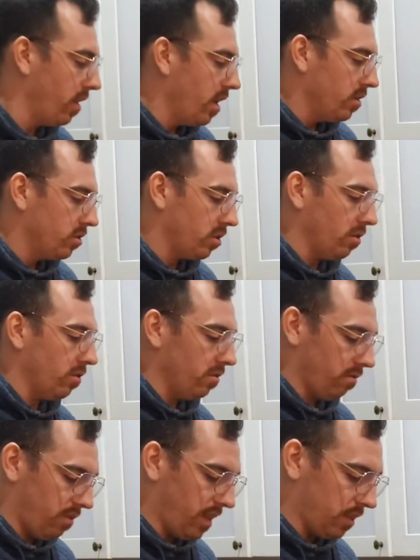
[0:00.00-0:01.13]
So
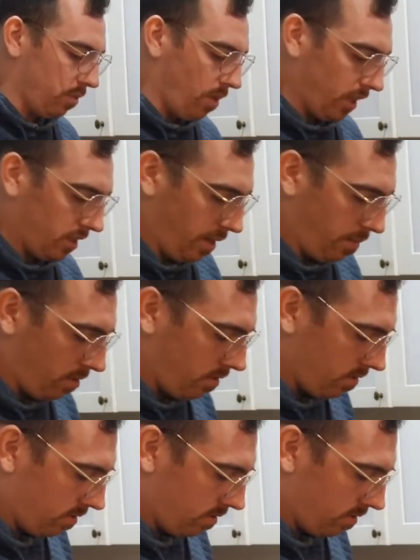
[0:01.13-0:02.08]
that's one example.